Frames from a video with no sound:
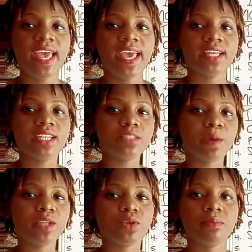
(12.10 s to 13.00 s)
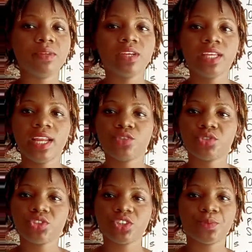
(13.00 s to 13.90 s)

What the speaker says: In this part 1, we're looking at resource